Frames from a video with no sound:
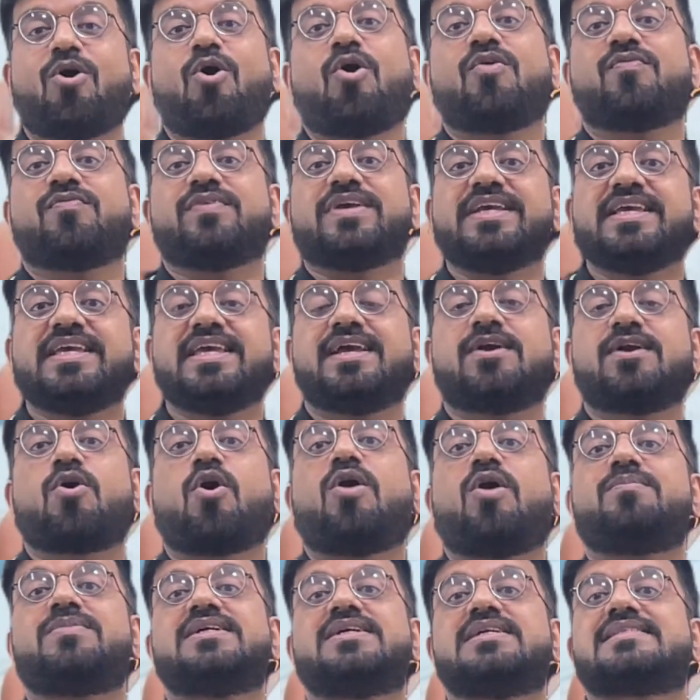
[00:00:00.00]
of
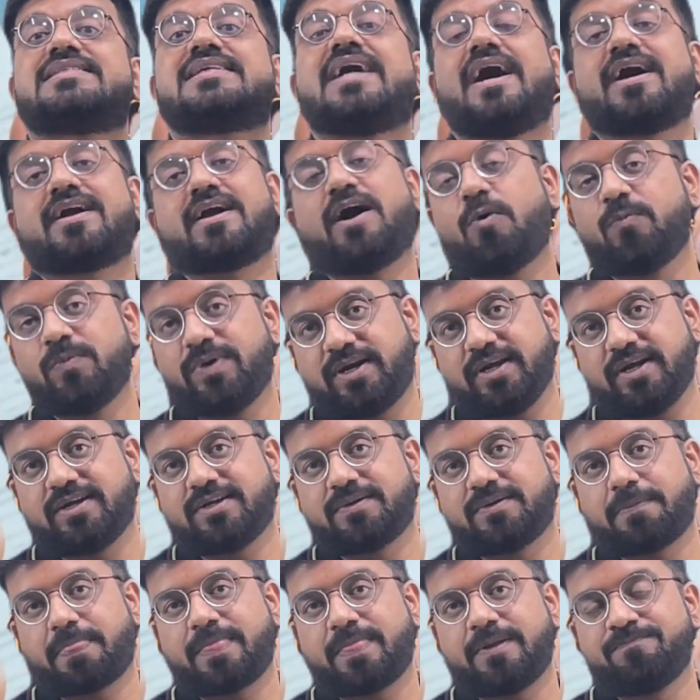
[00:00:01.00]
e-commerce
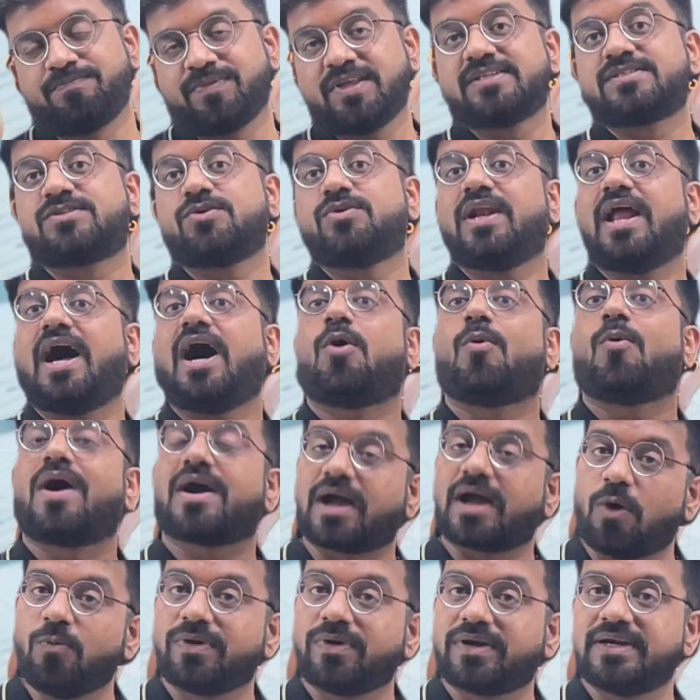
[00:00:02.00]
accounting. So now
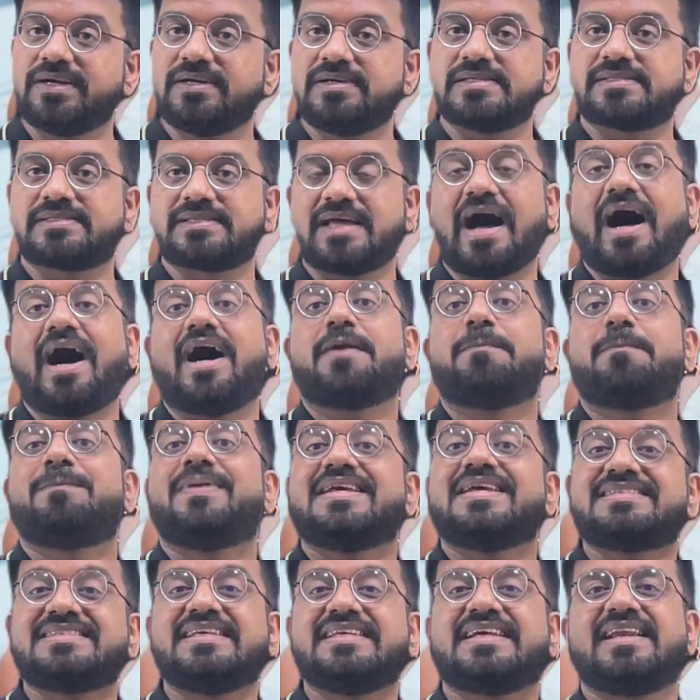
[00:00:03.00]
accountants are
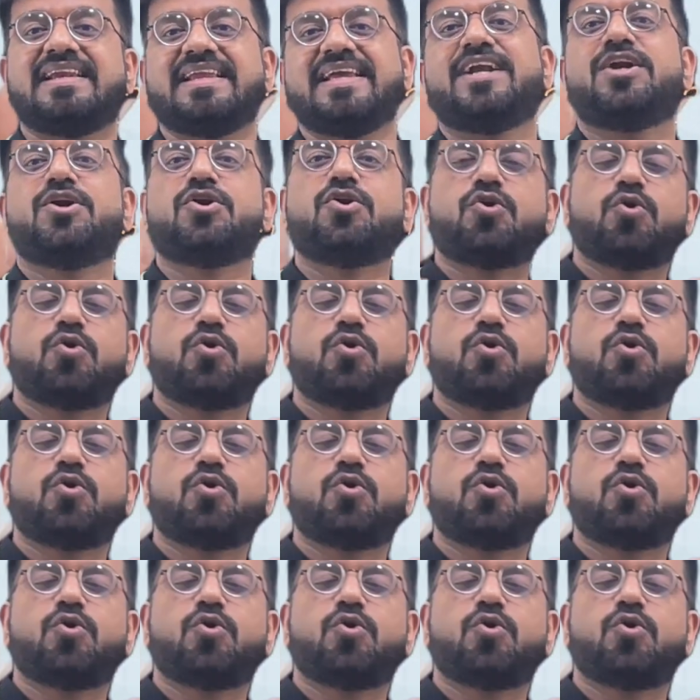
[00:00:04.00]
basically